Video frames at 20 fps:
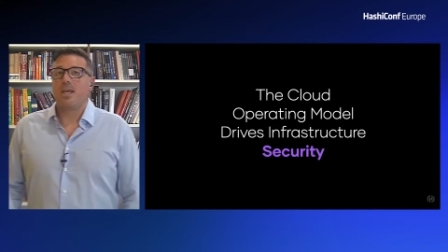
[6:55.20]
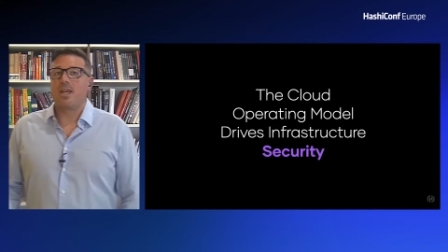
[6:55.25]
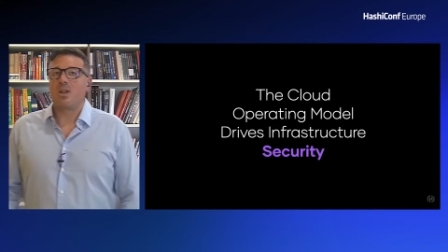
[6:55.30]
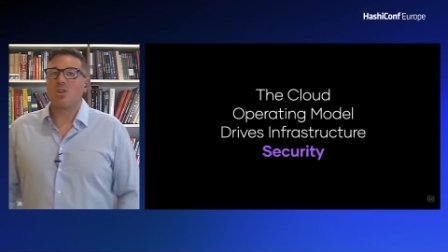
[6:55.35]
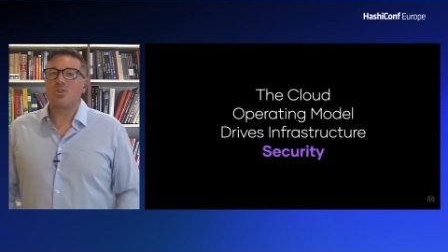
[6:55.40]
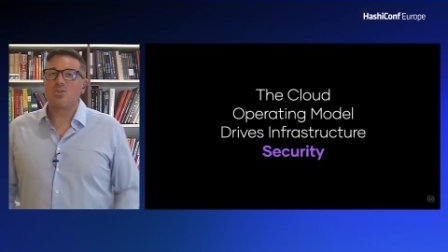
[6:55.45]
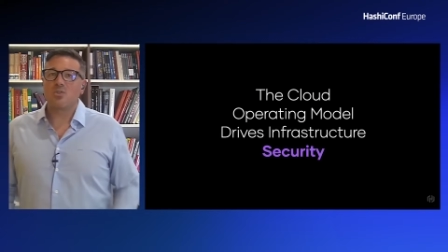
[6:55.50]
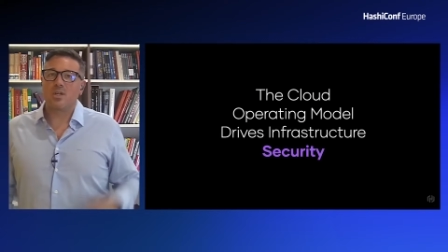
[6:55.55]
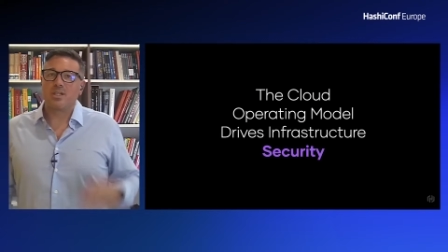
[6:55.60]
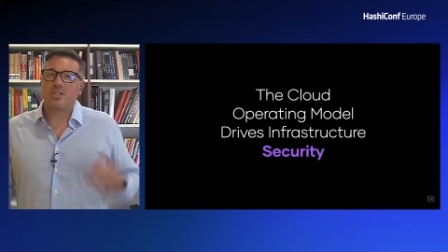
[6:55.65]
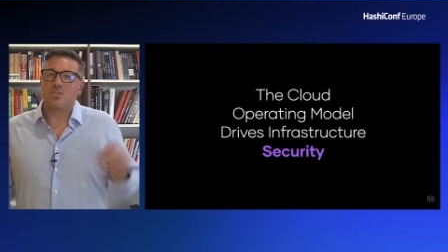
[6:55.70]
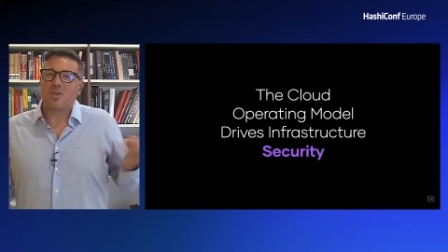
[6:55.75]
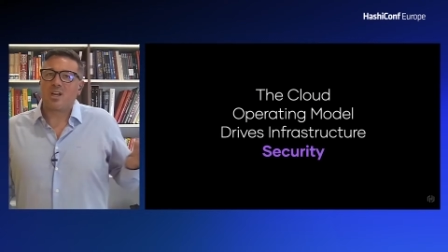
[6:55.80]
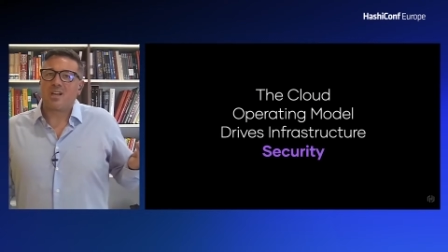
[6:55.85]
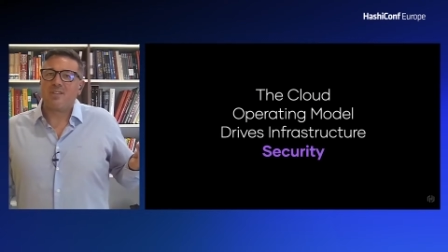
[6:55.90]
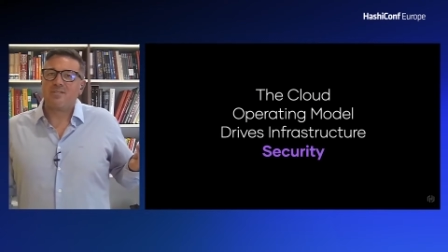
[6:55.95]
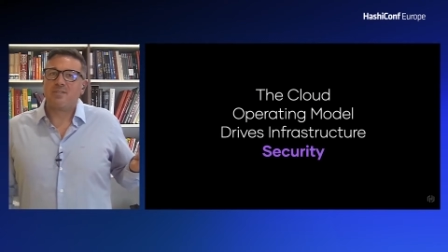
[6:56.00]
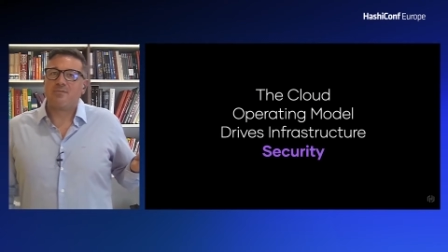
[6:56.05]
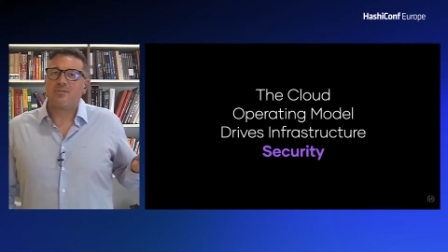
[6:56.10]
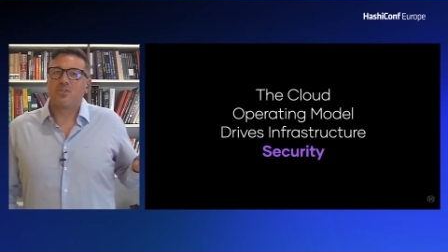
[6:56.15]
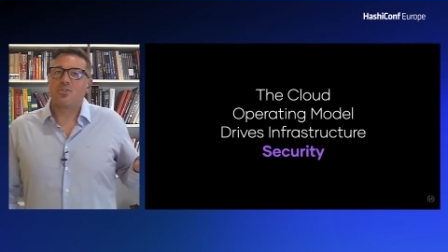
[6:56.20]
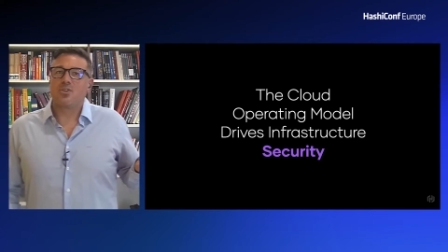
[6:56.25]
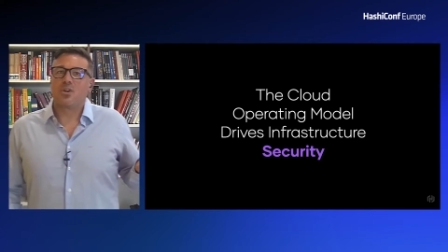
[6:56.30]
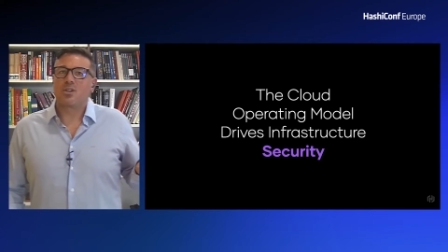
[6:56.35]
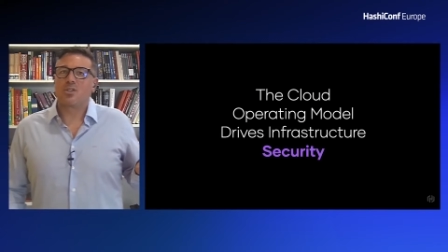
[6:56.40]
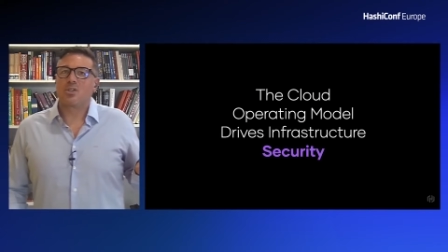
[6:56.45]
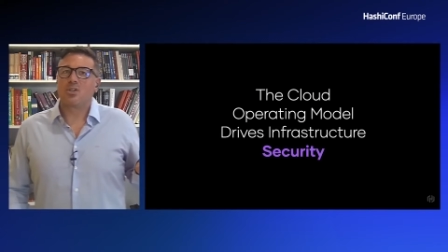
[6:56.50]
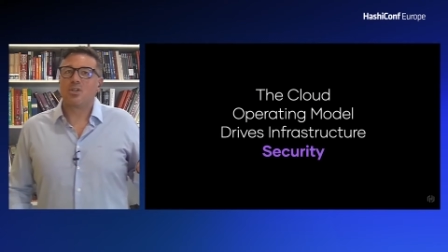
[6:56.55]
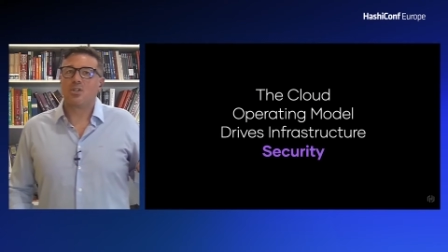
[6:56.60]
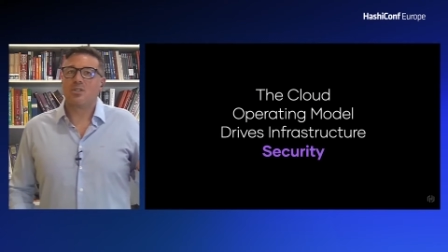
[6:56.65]
And also it drives
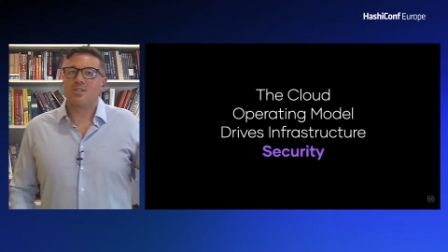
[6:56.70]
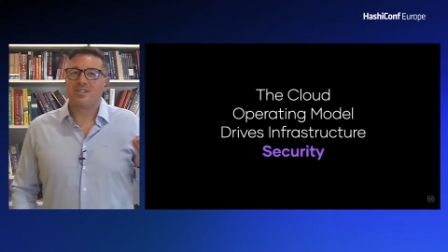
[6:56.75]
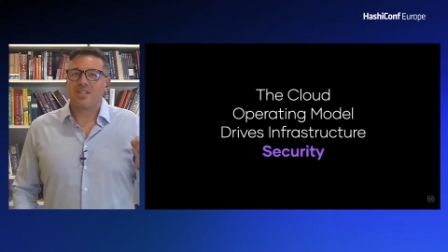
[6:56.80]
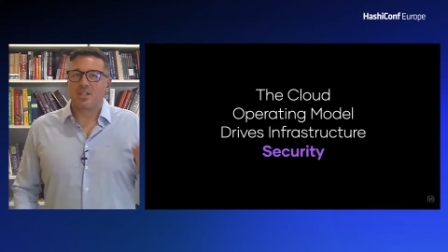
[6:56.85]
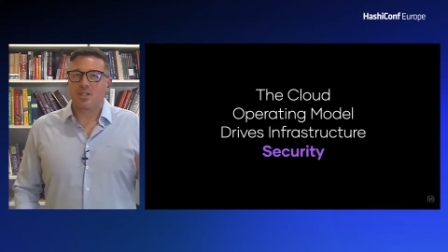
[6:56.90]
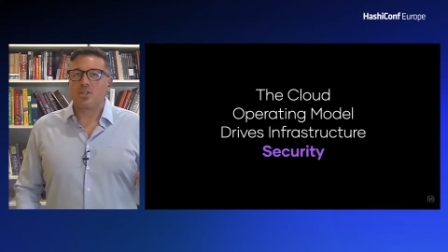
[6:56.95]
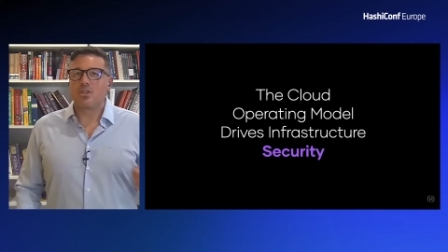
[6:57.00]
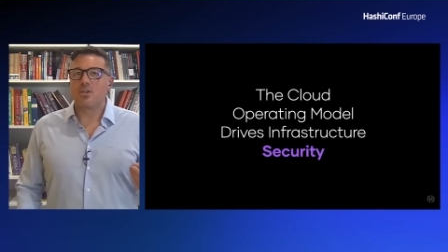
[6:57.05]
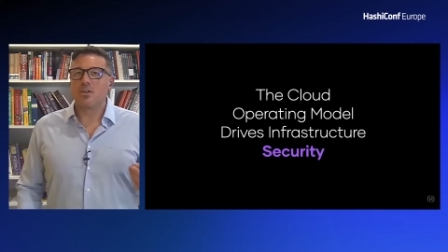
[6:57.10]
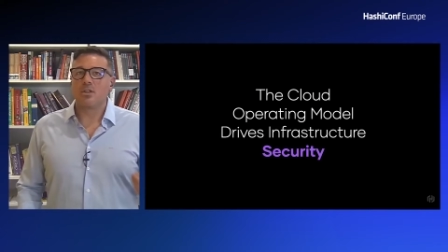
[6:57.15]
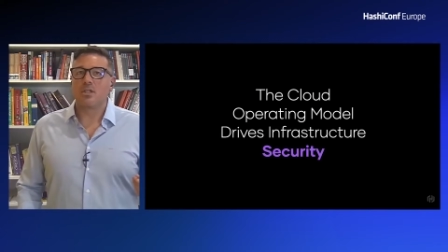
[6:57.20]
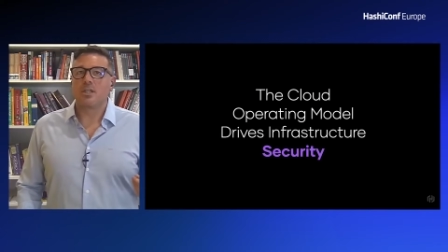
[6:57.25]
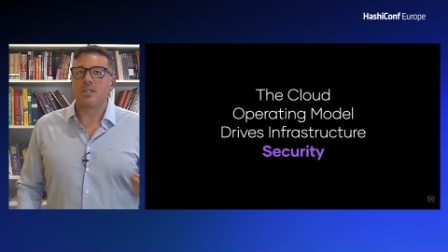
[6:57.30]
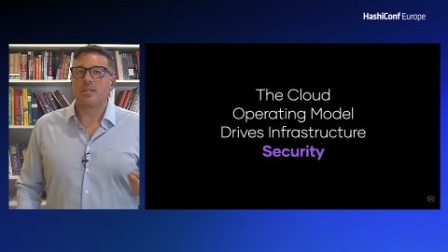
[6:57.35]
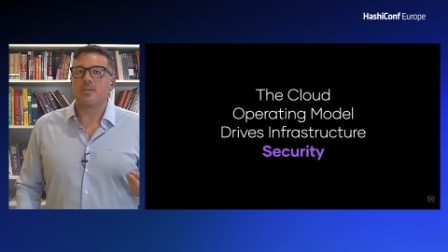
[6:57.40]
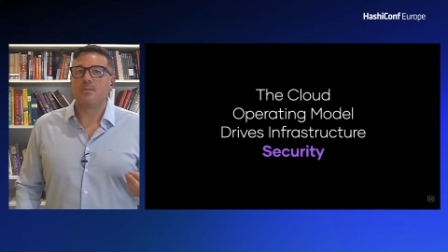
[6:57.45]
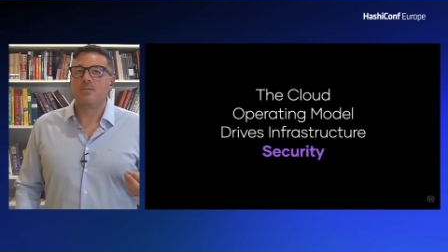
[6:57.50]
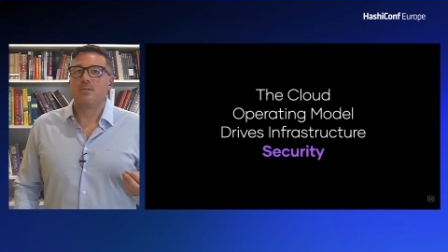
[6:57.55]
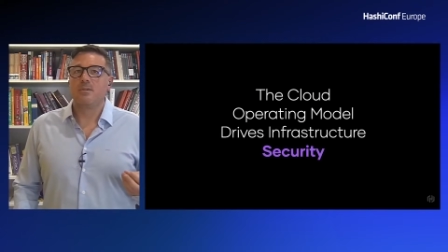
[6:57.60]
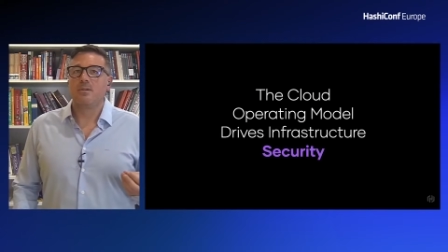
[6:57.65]
infrastructure security